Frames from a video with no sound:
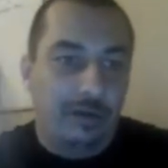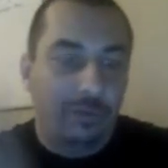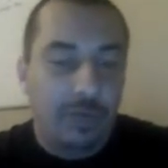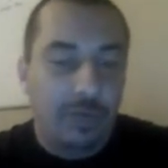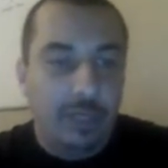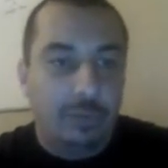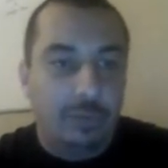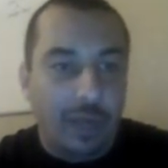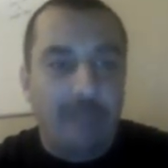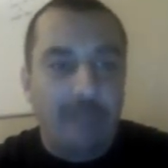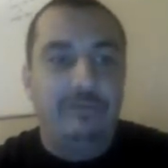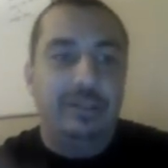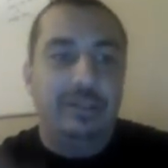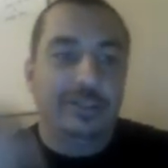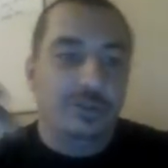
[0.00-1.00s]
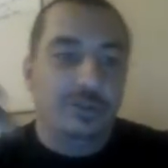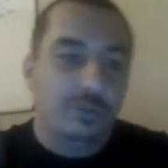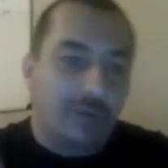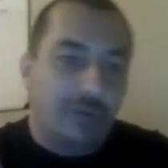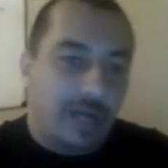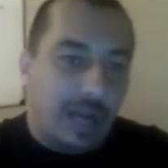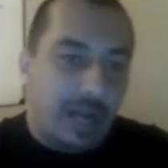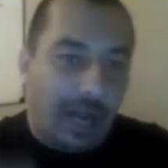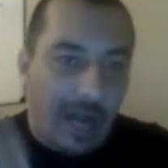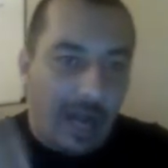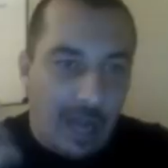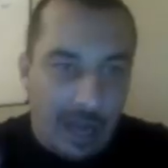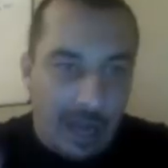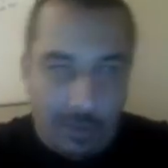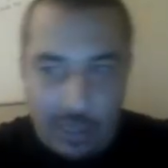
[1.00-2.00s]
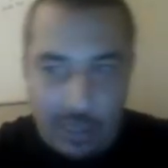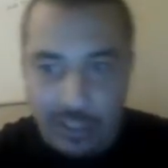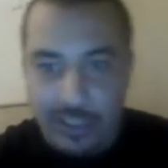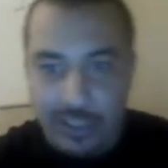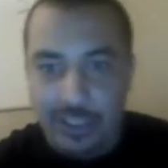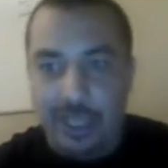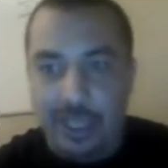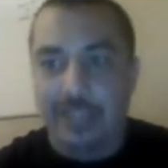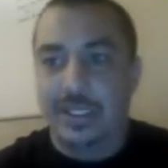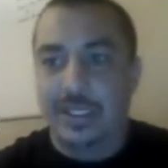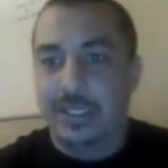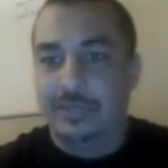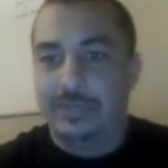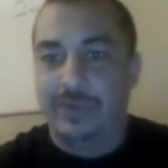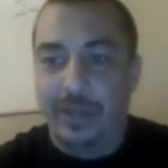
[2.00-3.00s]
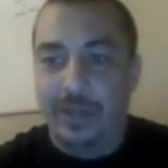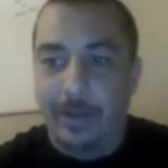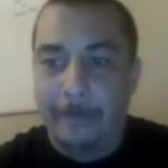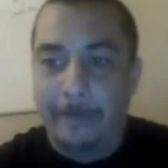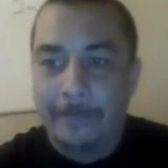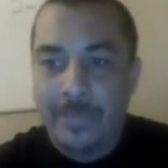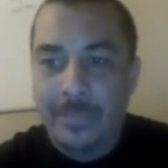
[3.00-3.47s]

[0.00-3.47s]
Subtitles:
really relevant to what I want to discuss in this video.